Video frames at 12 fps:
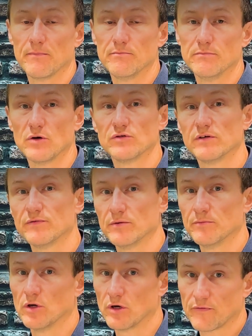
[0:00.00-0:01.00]
Most of
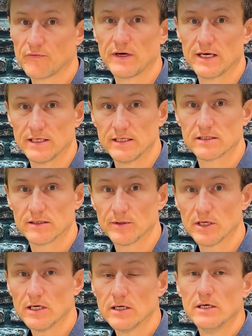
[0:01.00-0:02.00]
them look fairly
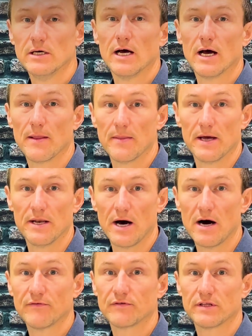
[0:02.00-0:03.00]
similar. And then
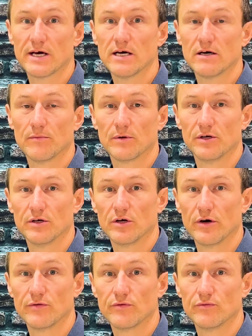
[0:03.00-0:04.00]
after that, I'm going to
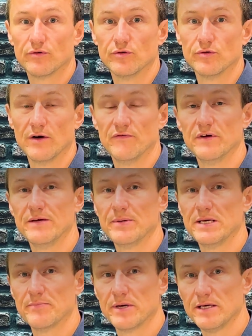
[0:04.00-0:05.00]
go through a
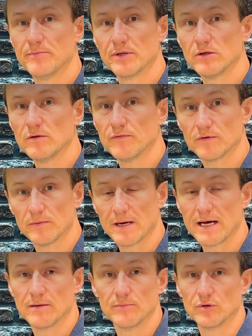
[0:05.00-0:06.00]
VPP bill from
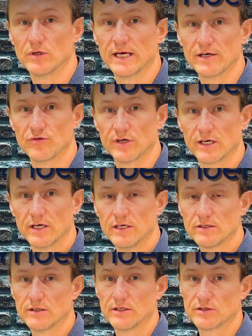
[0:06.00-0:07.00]
Amber Electric.
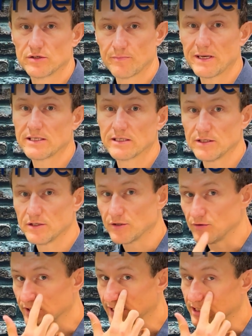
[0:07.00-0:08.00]
So there's basically
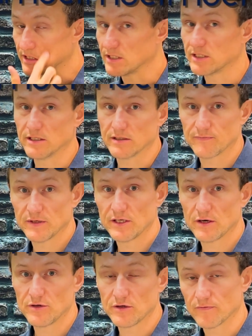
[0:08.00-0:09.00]
two sections to this
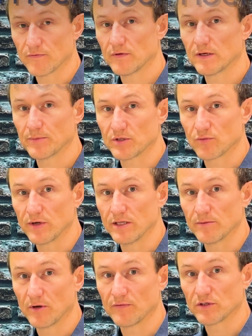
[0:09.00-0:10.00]
video. You can flick between
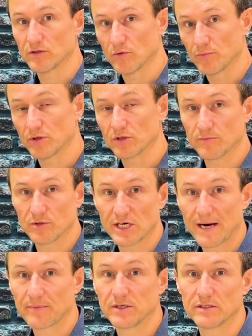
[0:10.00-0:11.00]
them. Obviously, we'll put some
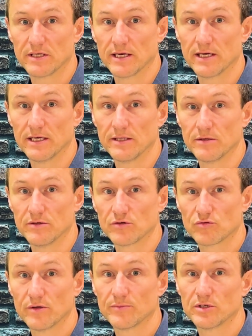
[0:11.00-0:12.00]
chapters there in the
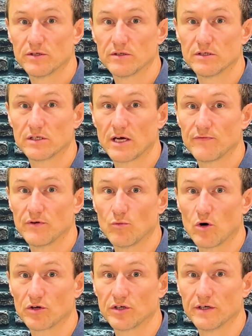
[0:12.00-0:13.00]
description to save you
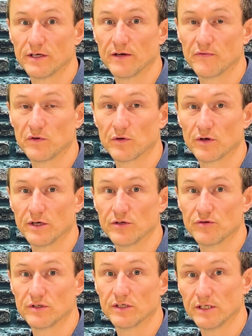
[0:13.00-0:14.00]
watching if you're not
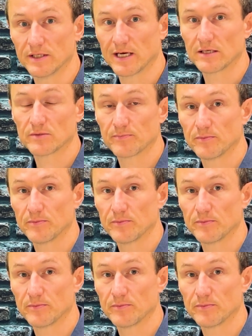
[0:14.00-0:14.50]
interested in that